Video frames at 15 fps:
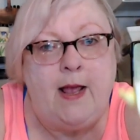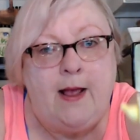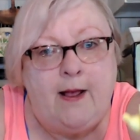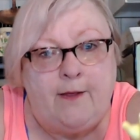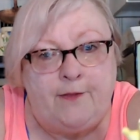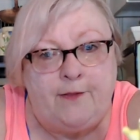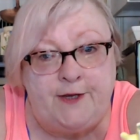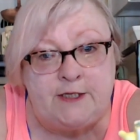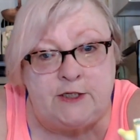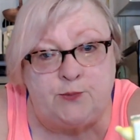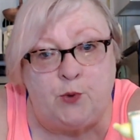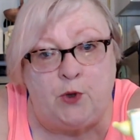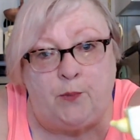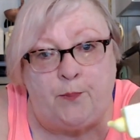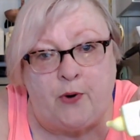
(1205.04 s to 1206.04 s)
This
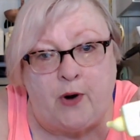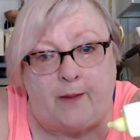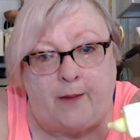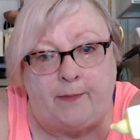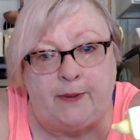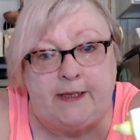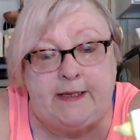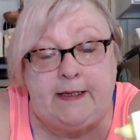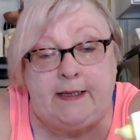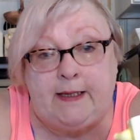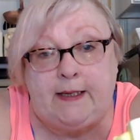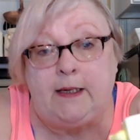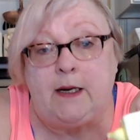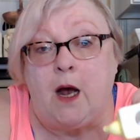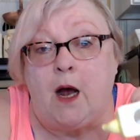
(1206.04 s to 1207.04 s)
will probably
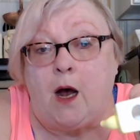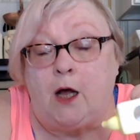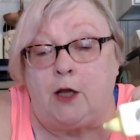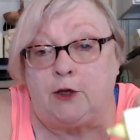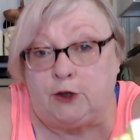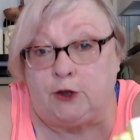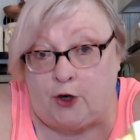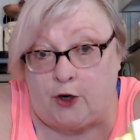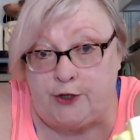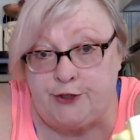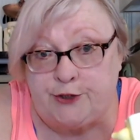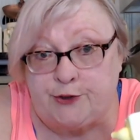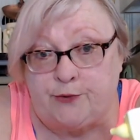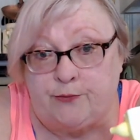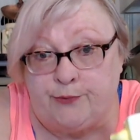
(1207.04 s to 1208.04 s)
need a
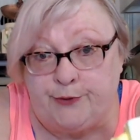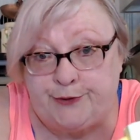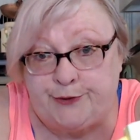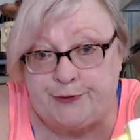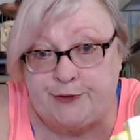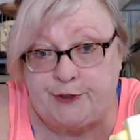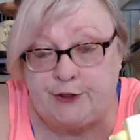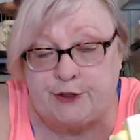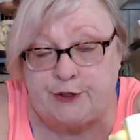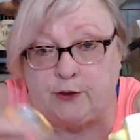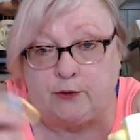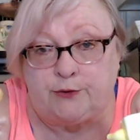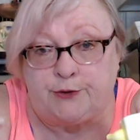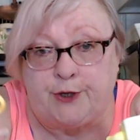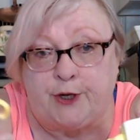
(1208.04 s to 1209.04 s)
larger reducing
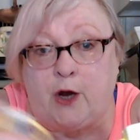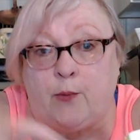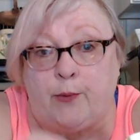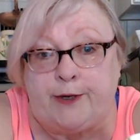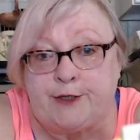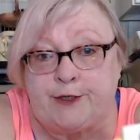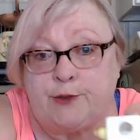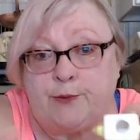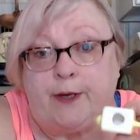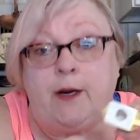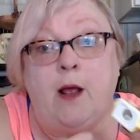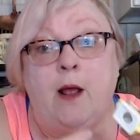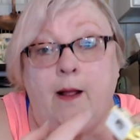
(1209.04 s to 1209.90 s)
shoulder to go into it